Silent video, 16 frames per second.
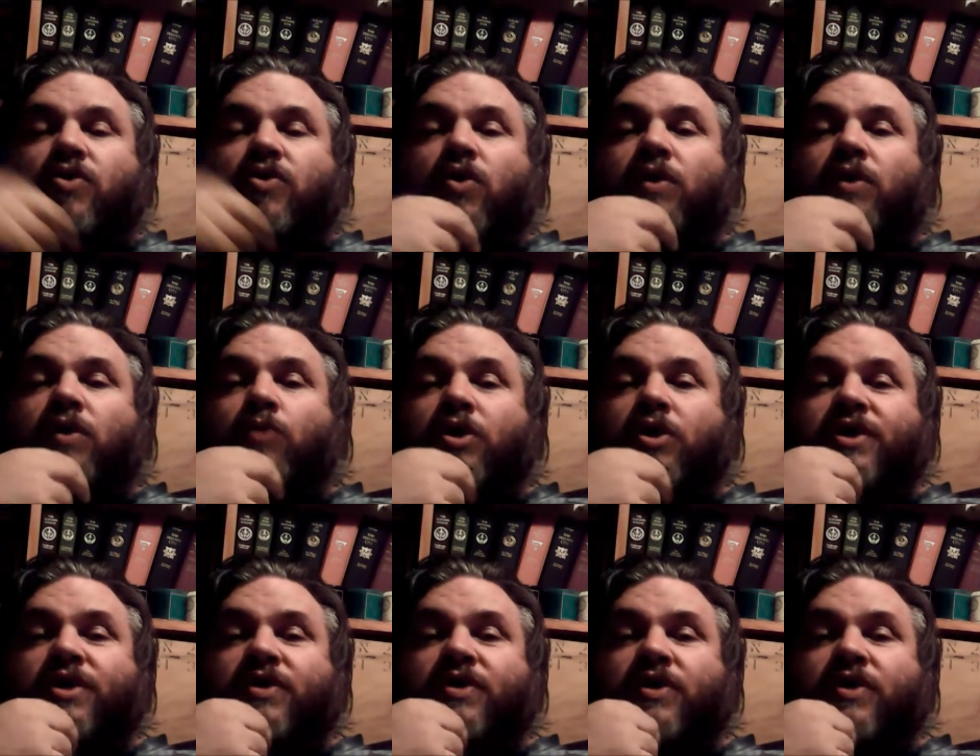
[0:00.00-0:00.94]
Look at what
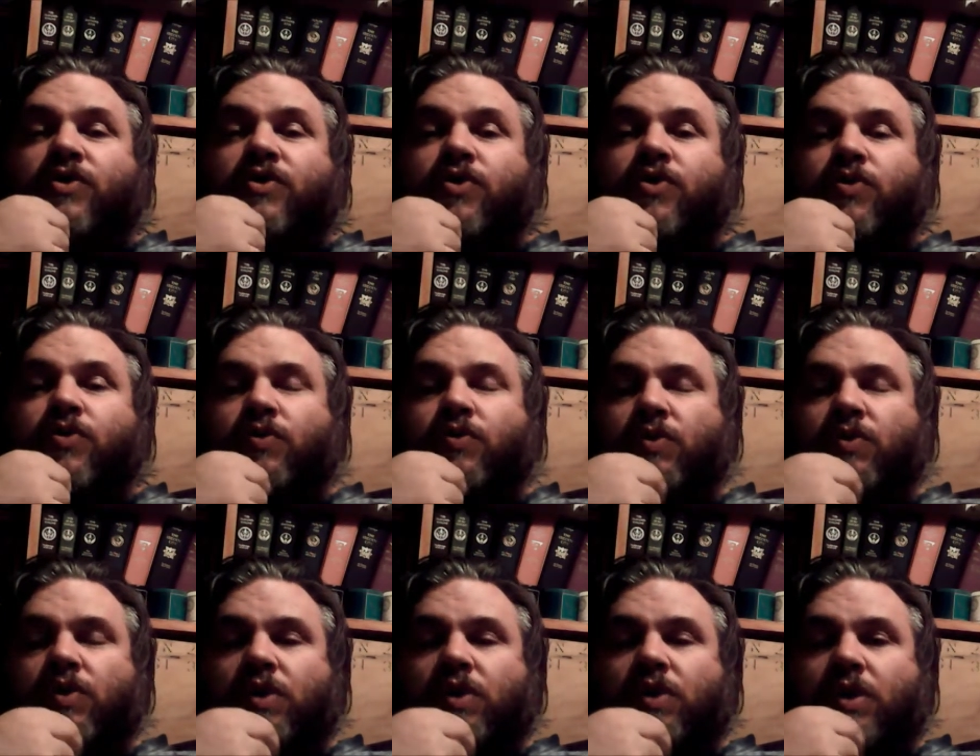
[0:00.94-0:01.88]
she's into.
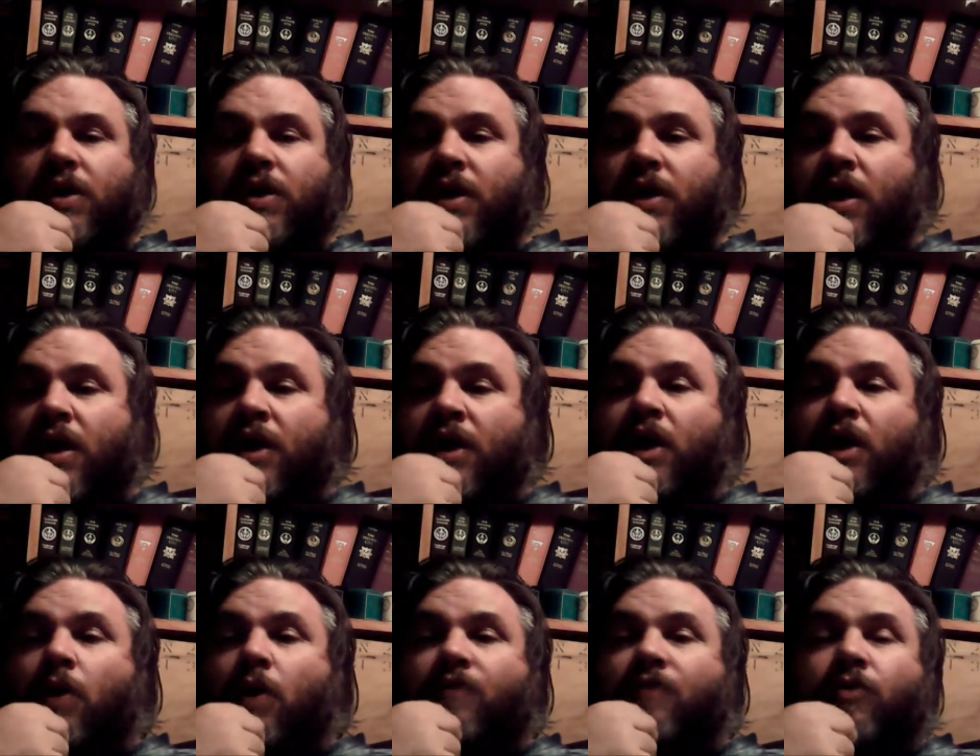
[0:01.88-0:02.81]
And
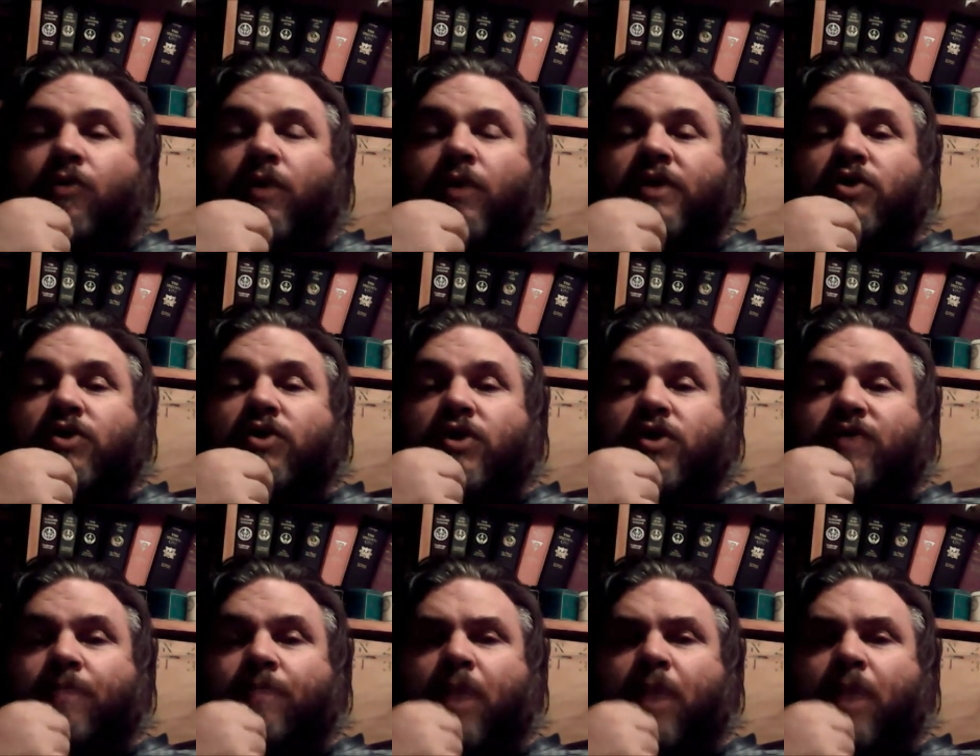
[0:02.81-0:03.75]
go off and research
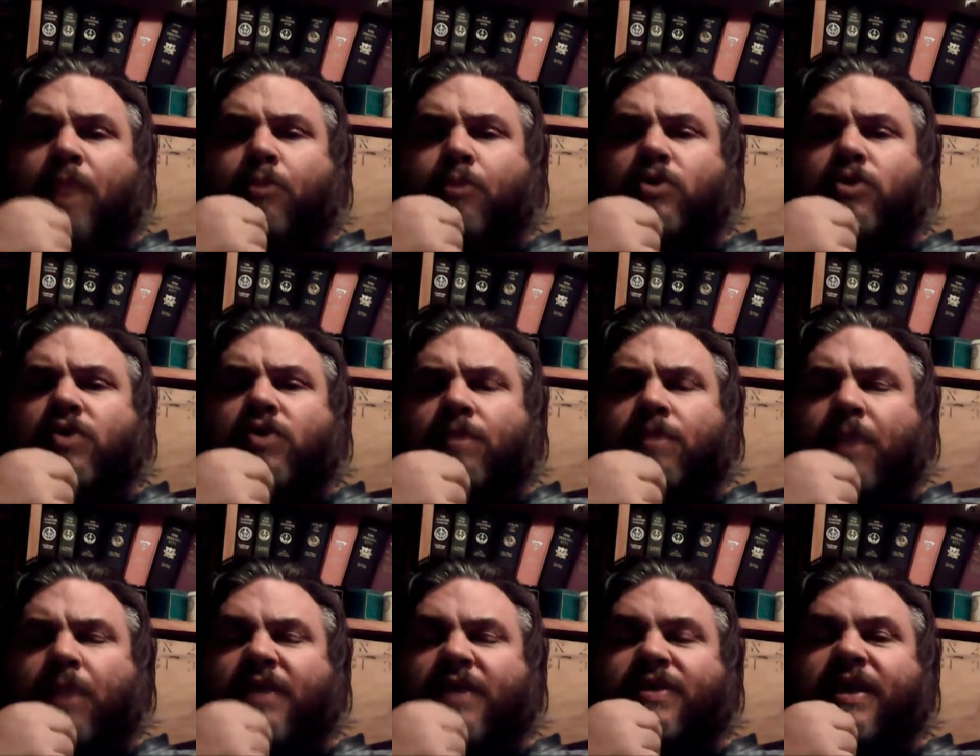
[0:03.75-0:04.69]
that. Buy books on it.
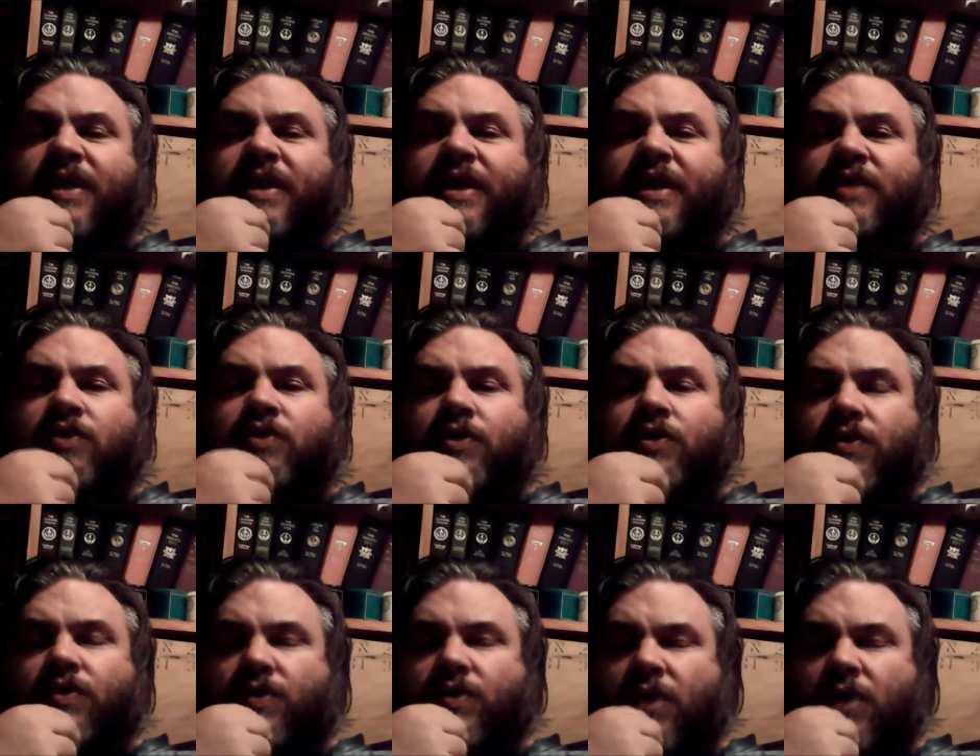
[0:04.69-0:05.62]
Buy CDs on
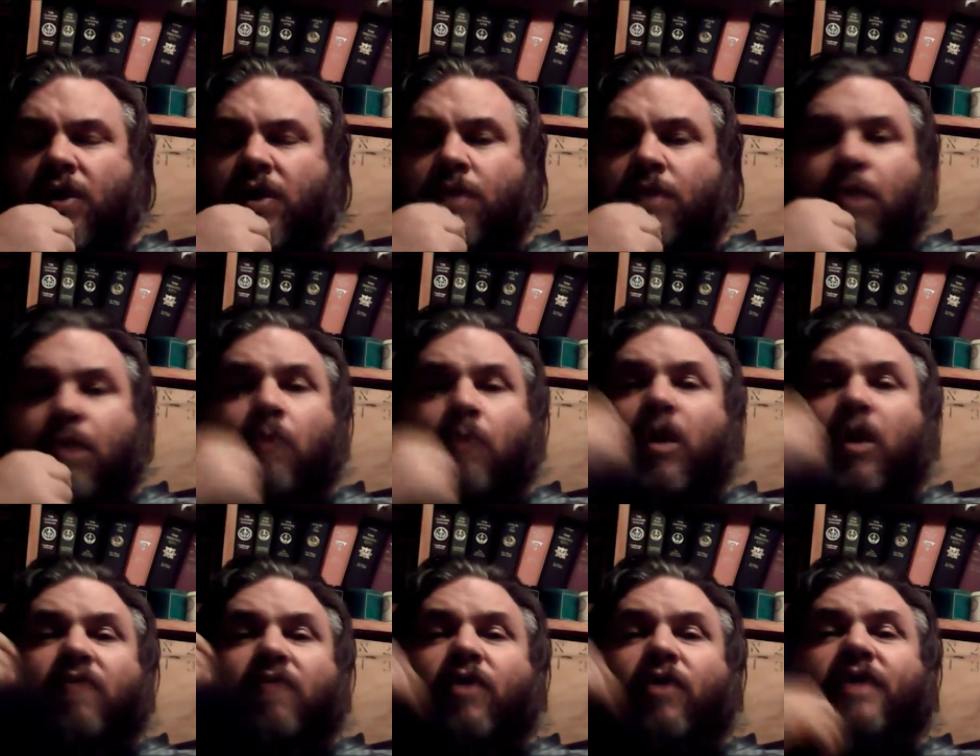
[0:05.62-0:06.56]
it. Buy
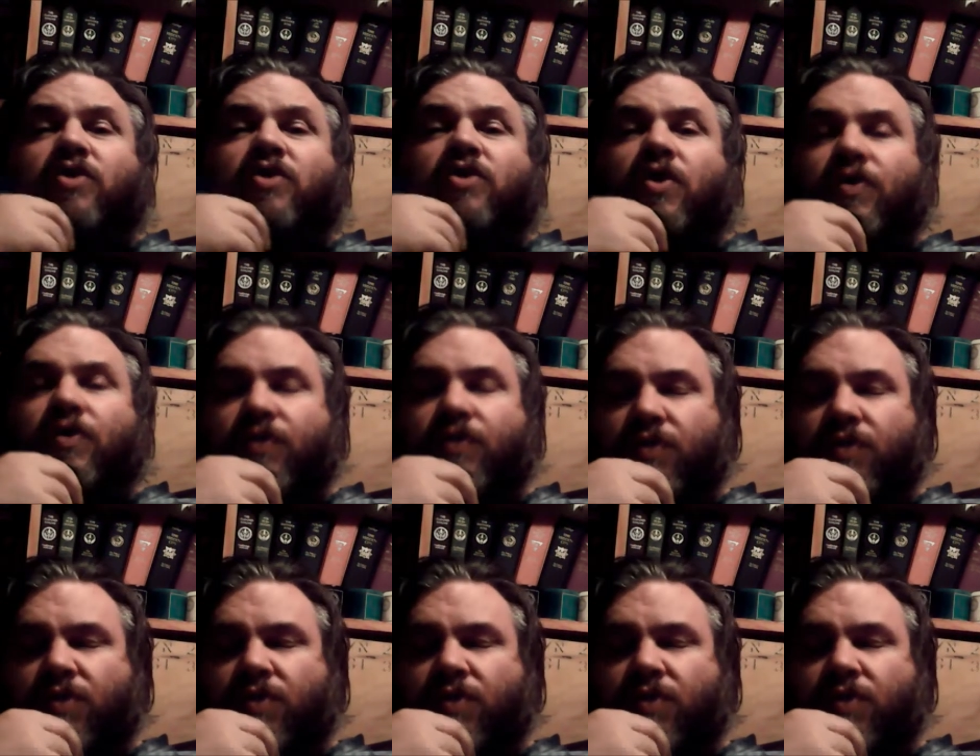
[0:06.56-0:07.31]
whatever it is on it.